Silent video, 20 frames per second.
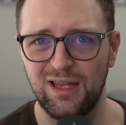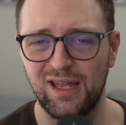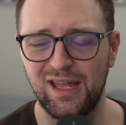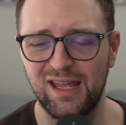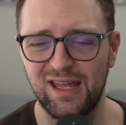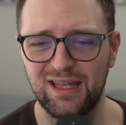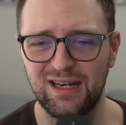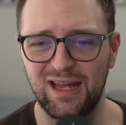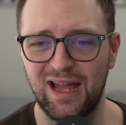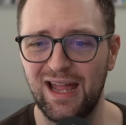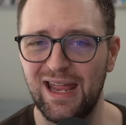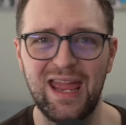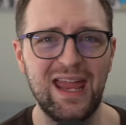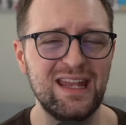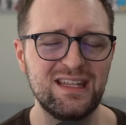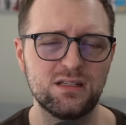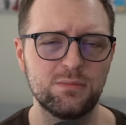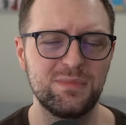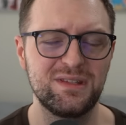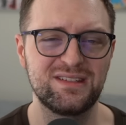And I
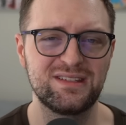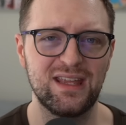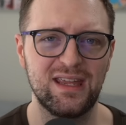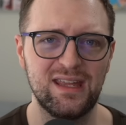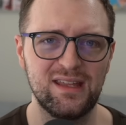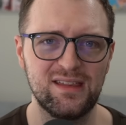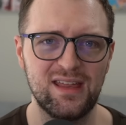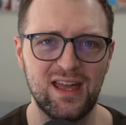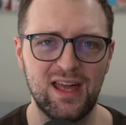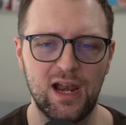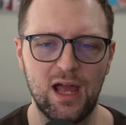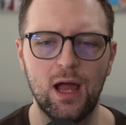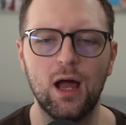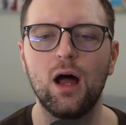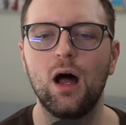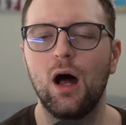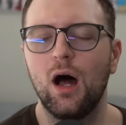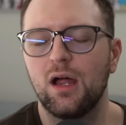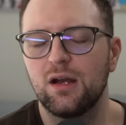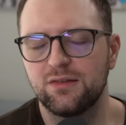hate to be saying
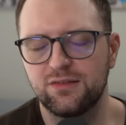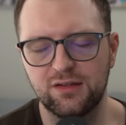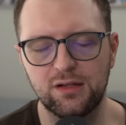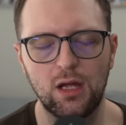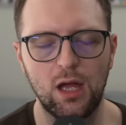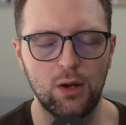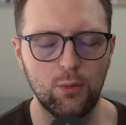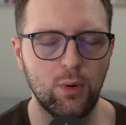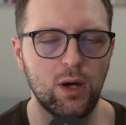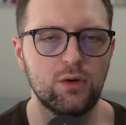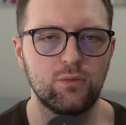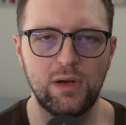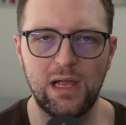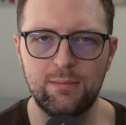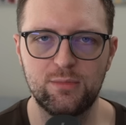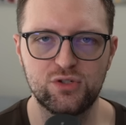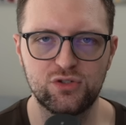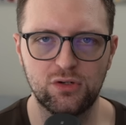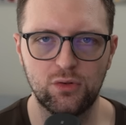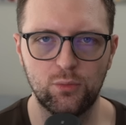that. Honestly, I want
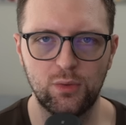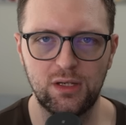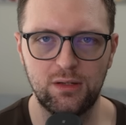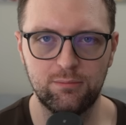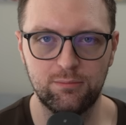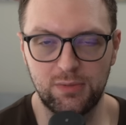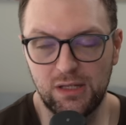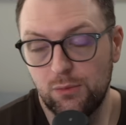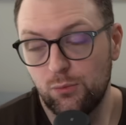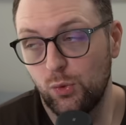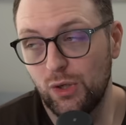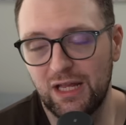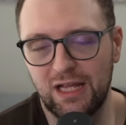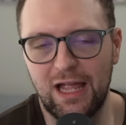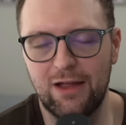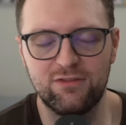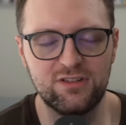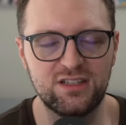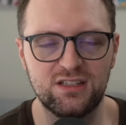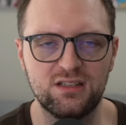Real Madrid to be winning
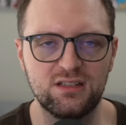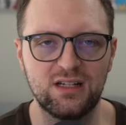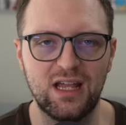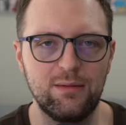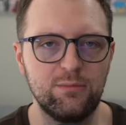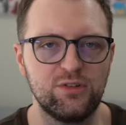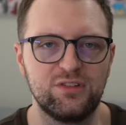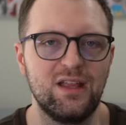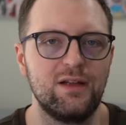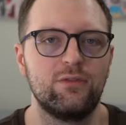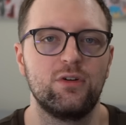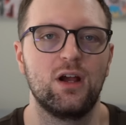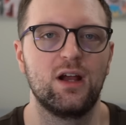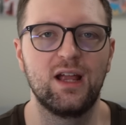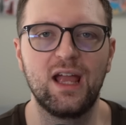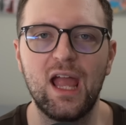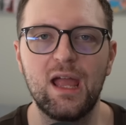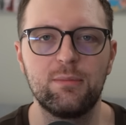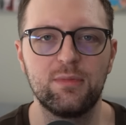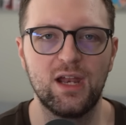every single game. There's never a
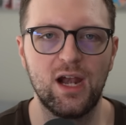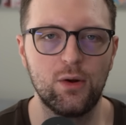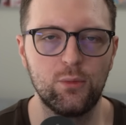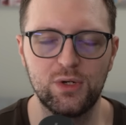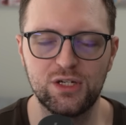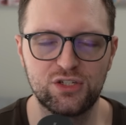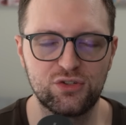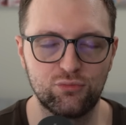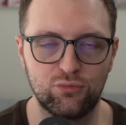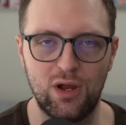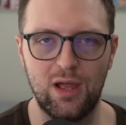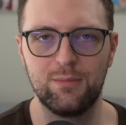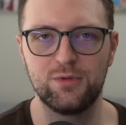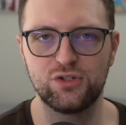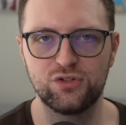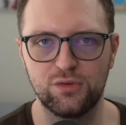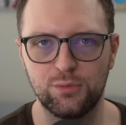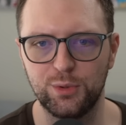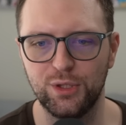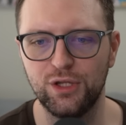game that I wish Real
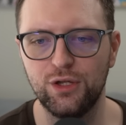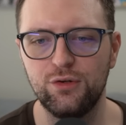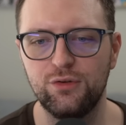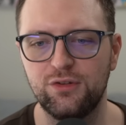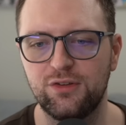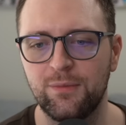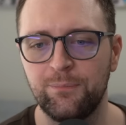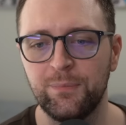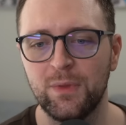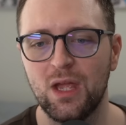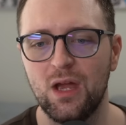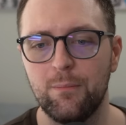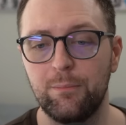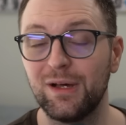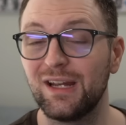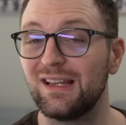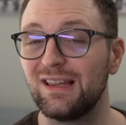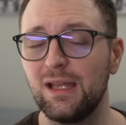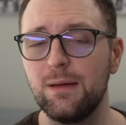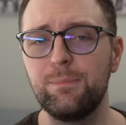Madrid would lose.
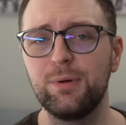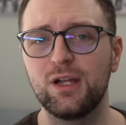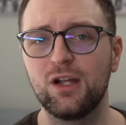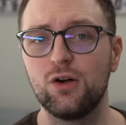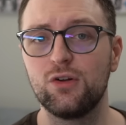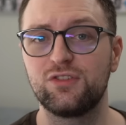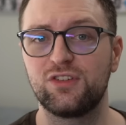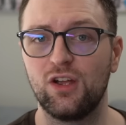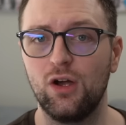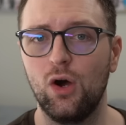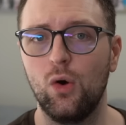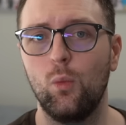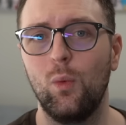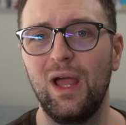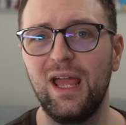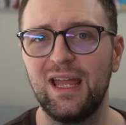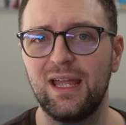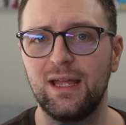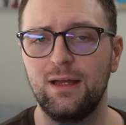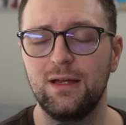But Olympiacos
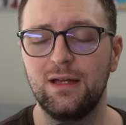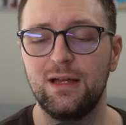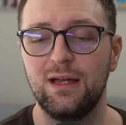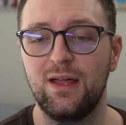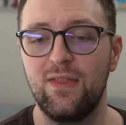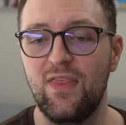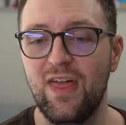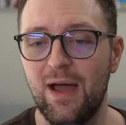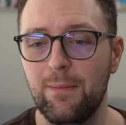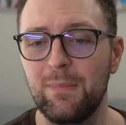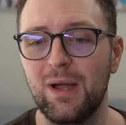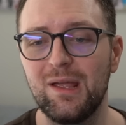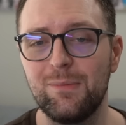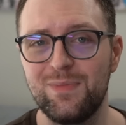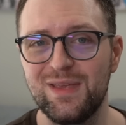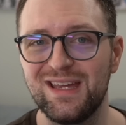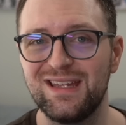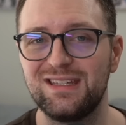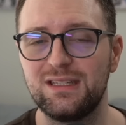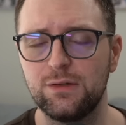away, that might
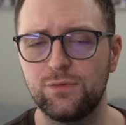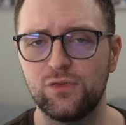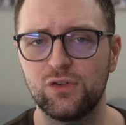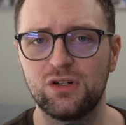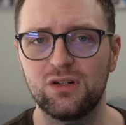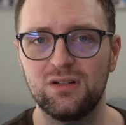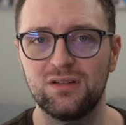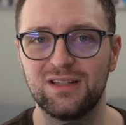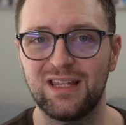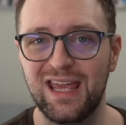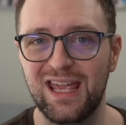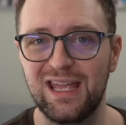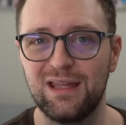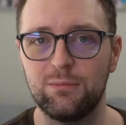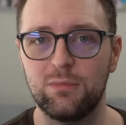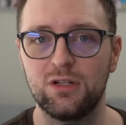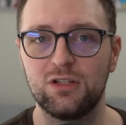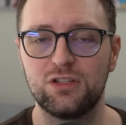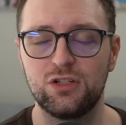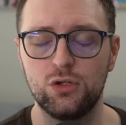be a difficult
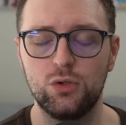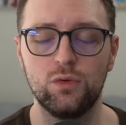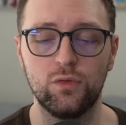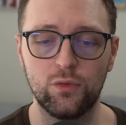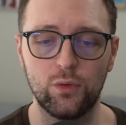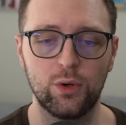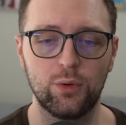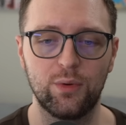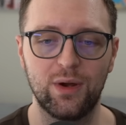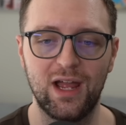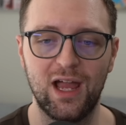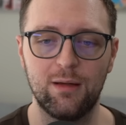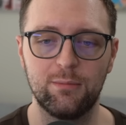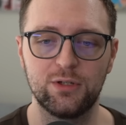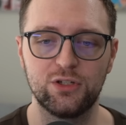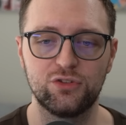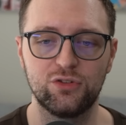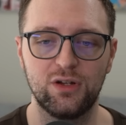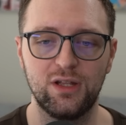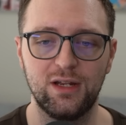game too for Real
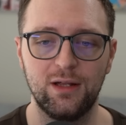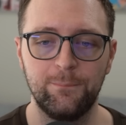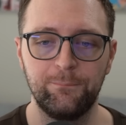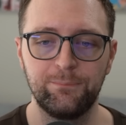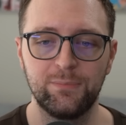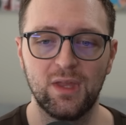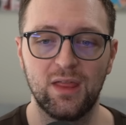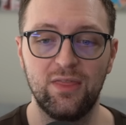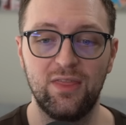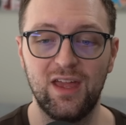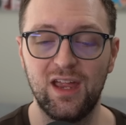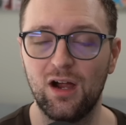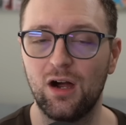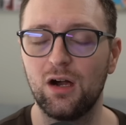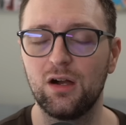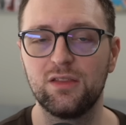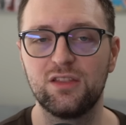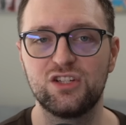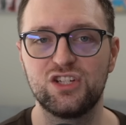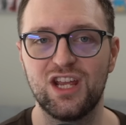Madrid. They
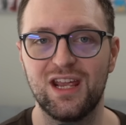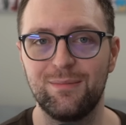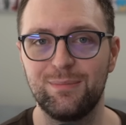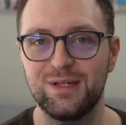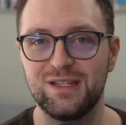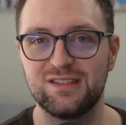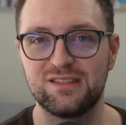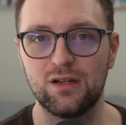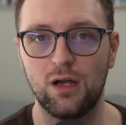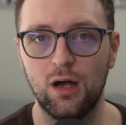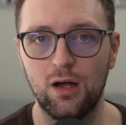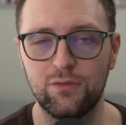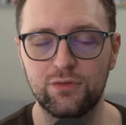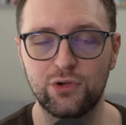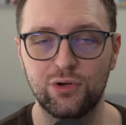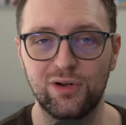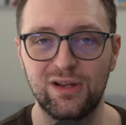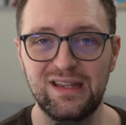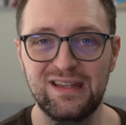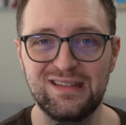are the champions of
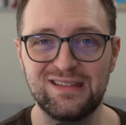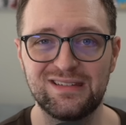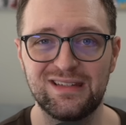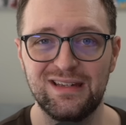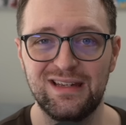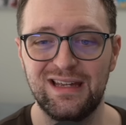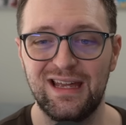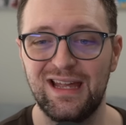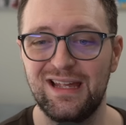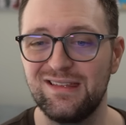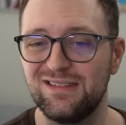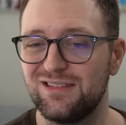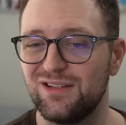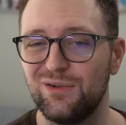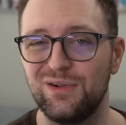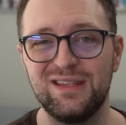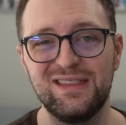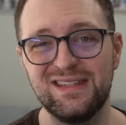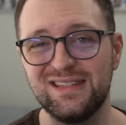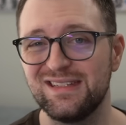Greece, and
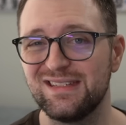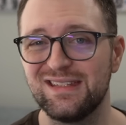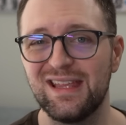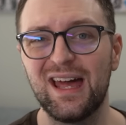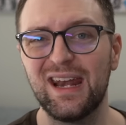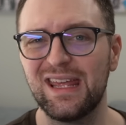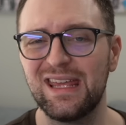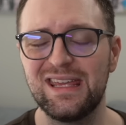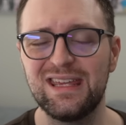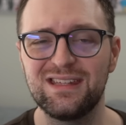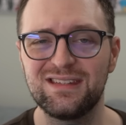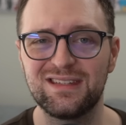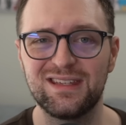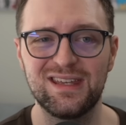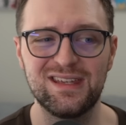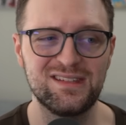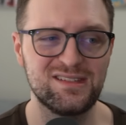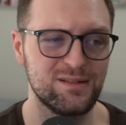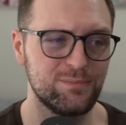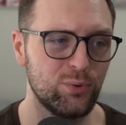so this is not an
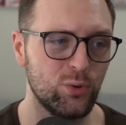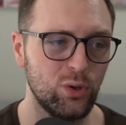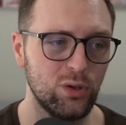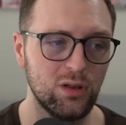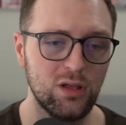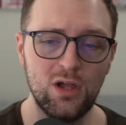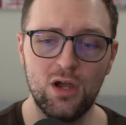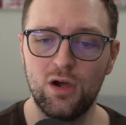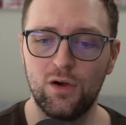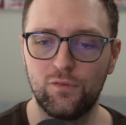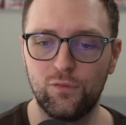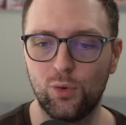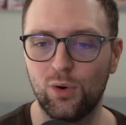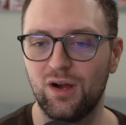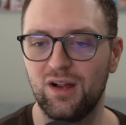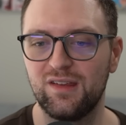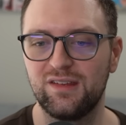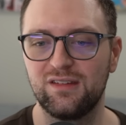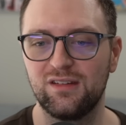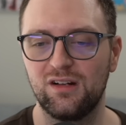easy pull for
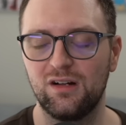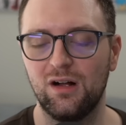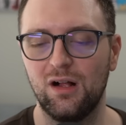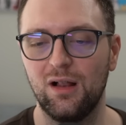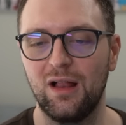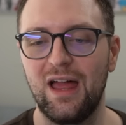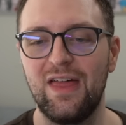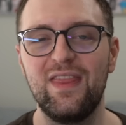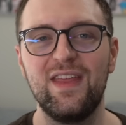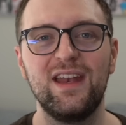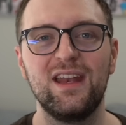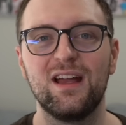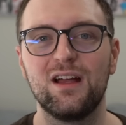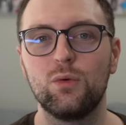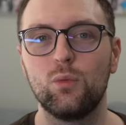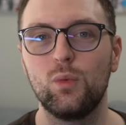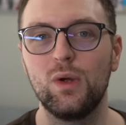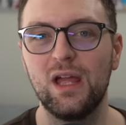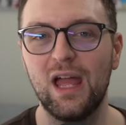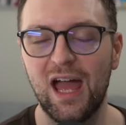us at all. And then
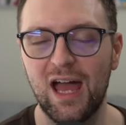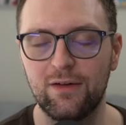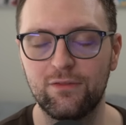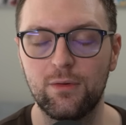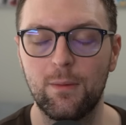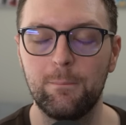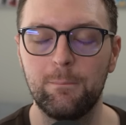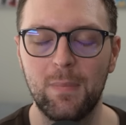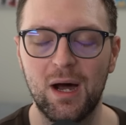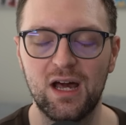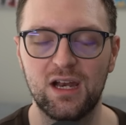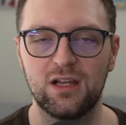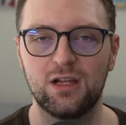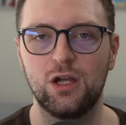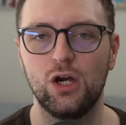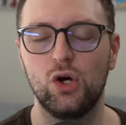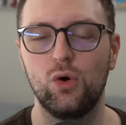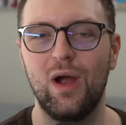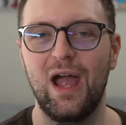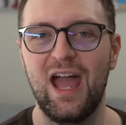we have
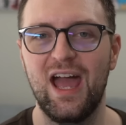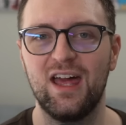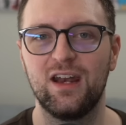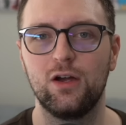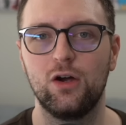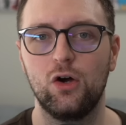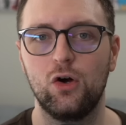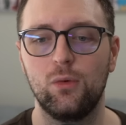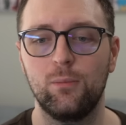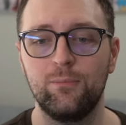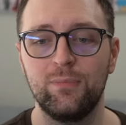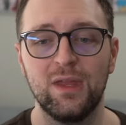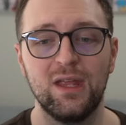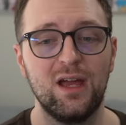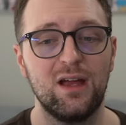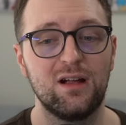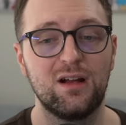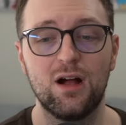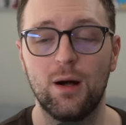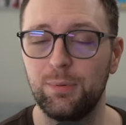Monaco at home.
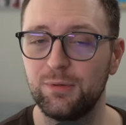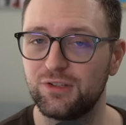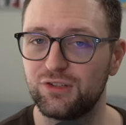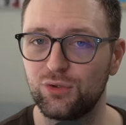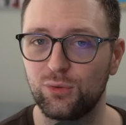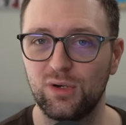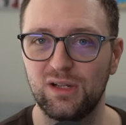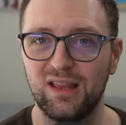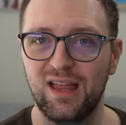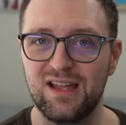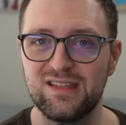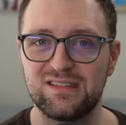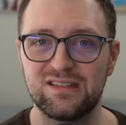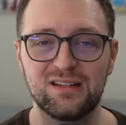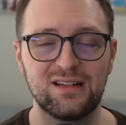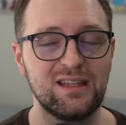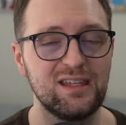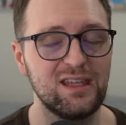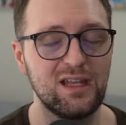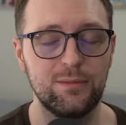A couple storylines there.
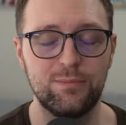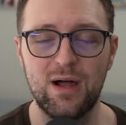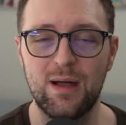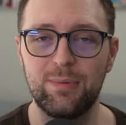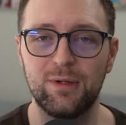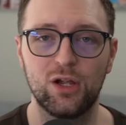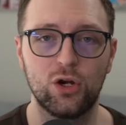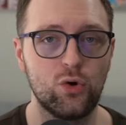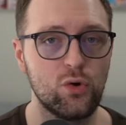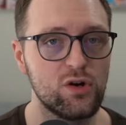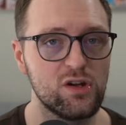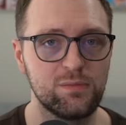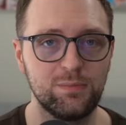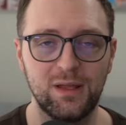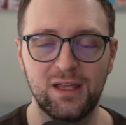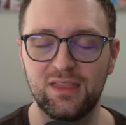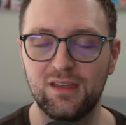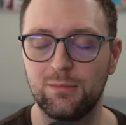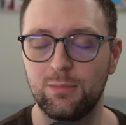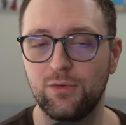Kylian Mbappe, of course,
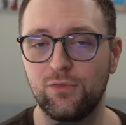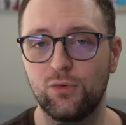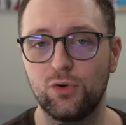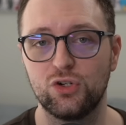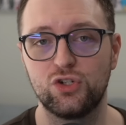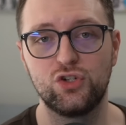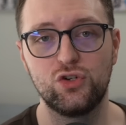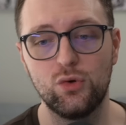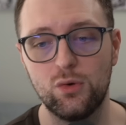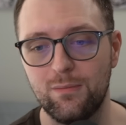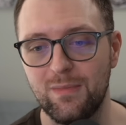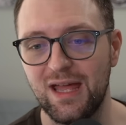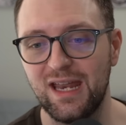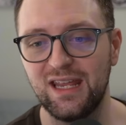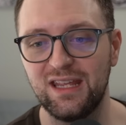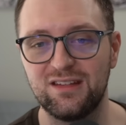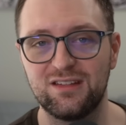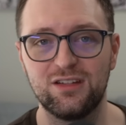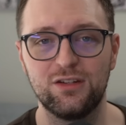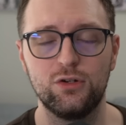played there before.
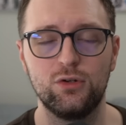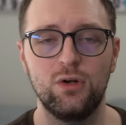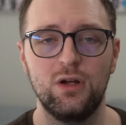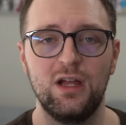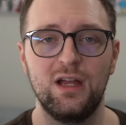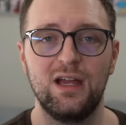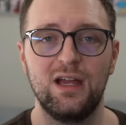Tchouaméni, too.